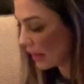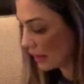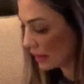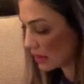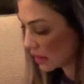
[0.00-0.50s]

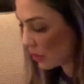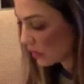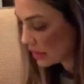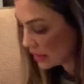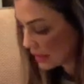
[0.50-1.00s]
And
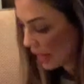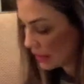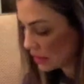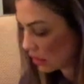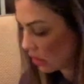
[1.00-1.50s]
with this
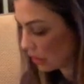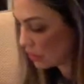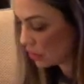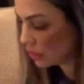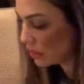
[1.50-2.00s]
end, all
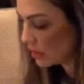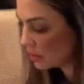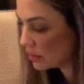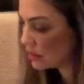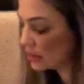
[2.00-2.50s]
you
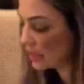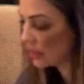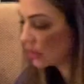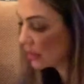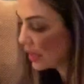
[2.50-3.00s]
do,
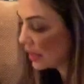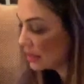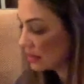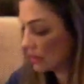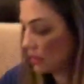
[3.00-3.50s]
take your
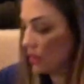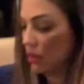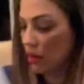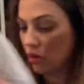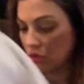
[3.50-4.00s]
case,
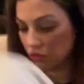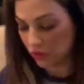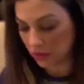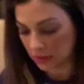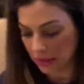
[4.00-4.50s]
fold